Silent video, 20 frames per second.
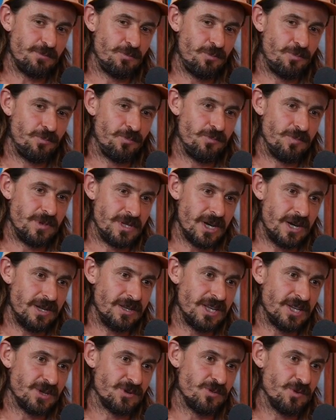has
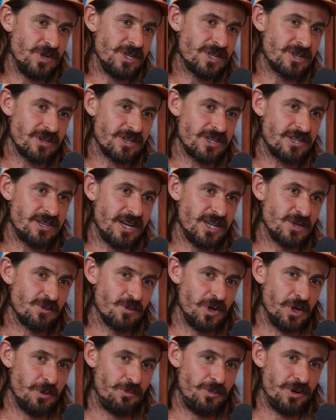done these research
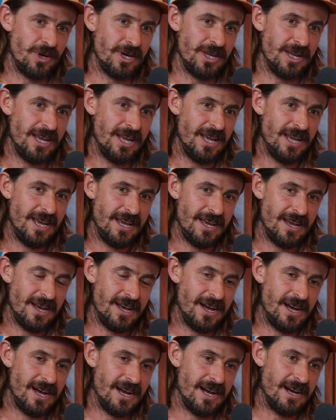studies where they'll put
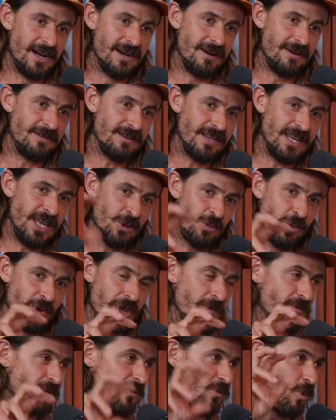
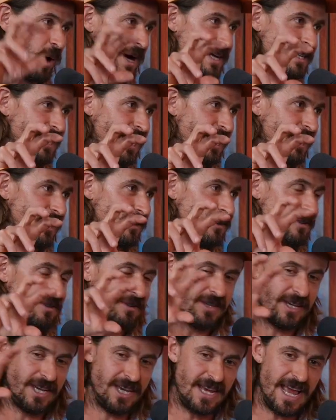equal number of
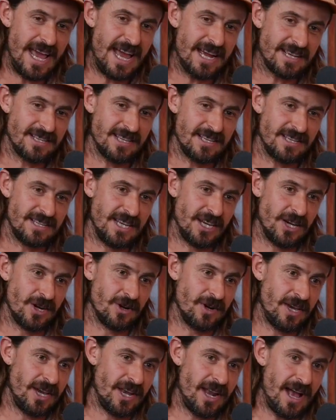whitetail and axis
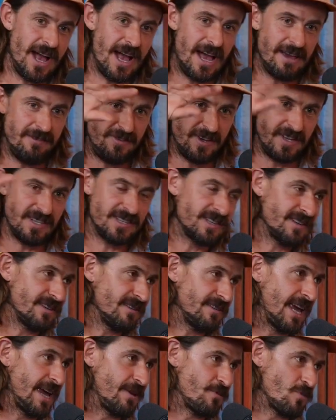deer in a high fence
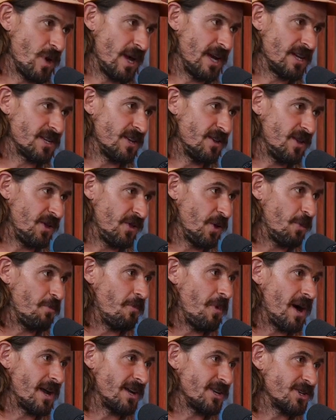game ranch, and then
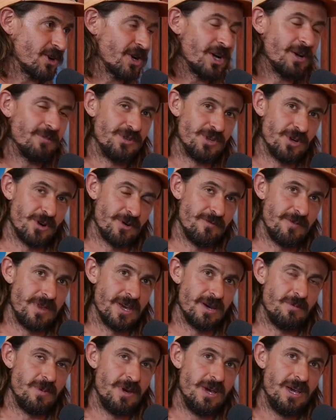they'll monitor and
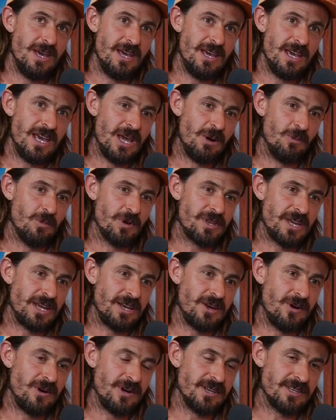observe them. And what
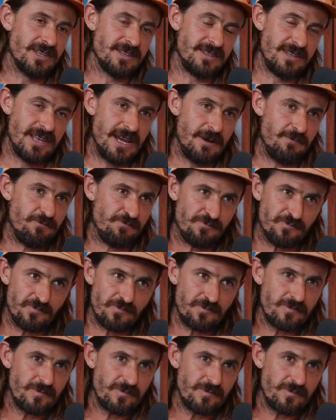they notice is that